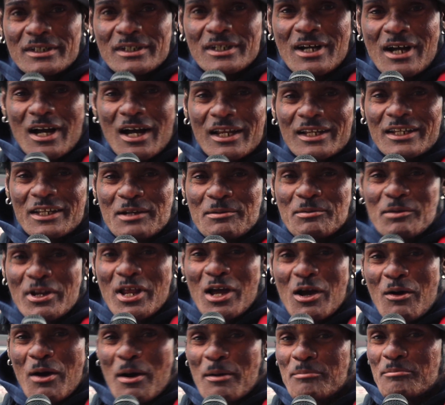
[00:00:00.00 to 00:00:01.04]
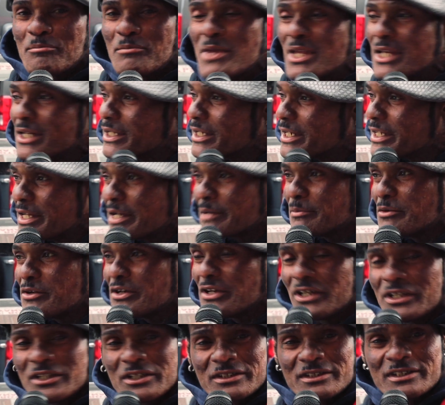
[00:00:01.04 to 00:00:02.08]
Because label there was big label,
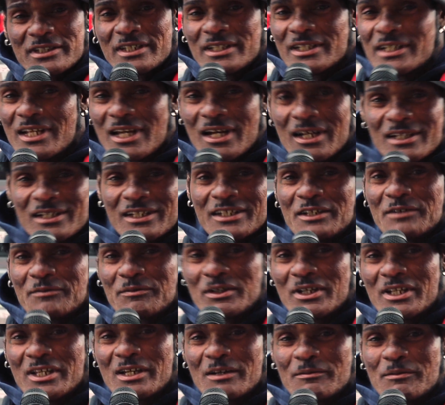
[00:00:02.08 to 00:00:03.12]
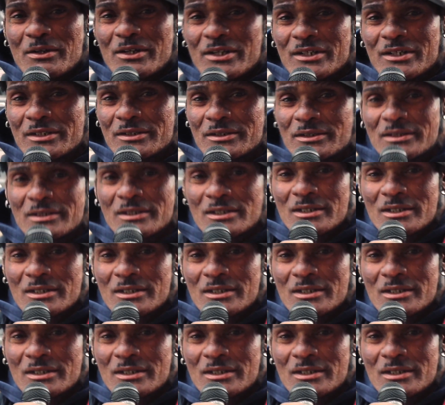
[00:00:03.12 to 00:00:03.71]
you know, Steely and Clevie label, you know.